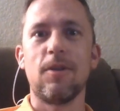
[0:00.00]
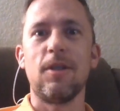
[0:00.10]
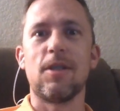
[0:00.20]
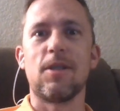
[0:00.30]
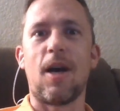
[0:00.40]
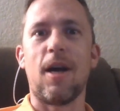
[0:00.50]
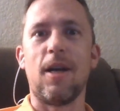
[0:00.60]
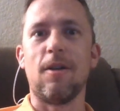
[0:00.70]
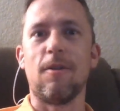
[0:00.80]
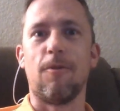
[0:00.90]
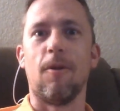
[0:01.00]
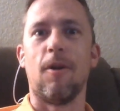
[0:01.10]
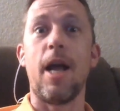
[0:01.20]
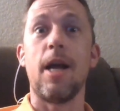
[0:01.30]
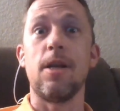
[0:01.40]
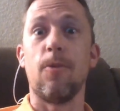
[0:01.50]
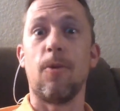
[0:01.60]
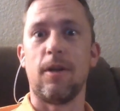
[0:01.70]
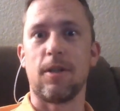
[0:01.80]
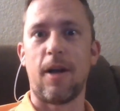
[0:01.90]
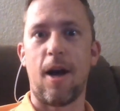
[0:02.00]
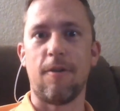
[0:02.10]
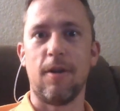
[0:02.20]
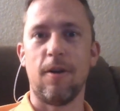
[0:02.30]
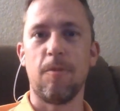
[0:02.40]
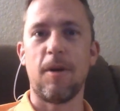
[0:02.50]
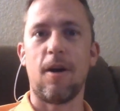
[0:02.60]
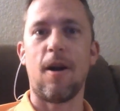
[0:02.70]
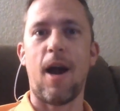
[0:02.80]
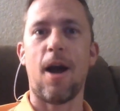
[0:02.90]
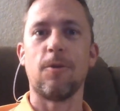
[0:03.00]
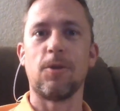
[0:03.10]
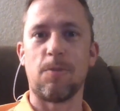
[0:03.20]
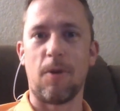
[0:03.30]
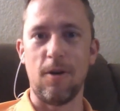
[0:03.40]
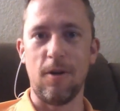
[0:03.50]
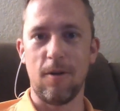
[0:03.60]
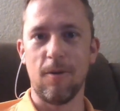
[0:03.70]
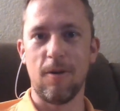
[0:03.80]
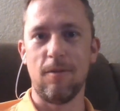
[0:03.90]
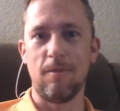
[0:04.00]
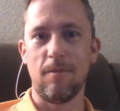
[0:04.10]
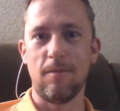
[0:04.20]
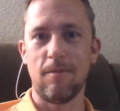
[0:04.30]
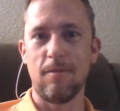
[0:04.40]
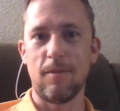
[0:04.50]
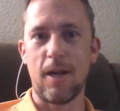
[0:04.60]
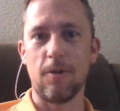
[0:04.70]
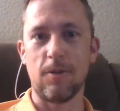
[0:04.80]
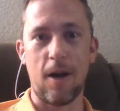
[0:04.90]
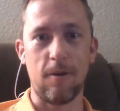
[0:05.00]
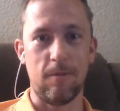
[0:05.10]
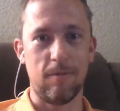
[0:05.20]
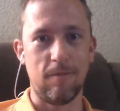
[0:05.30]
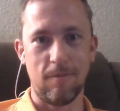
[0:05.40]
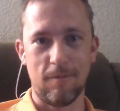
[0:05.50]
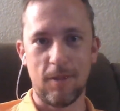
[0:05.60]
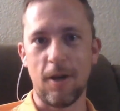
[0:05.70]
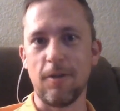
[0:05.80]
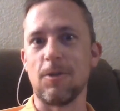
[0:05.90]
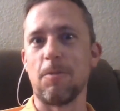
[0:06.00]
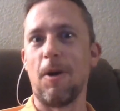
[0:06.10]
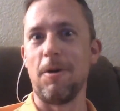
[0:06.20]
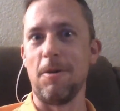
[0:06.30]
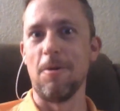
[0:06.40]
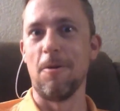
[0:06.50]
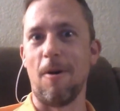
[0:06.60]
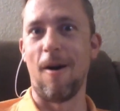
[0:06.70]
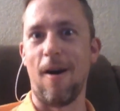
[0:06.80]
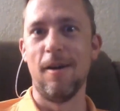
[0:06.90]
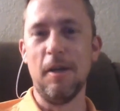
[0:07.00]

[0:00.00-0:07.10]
designed for anyone to laugh at, no matter how smart or how unsmart you are.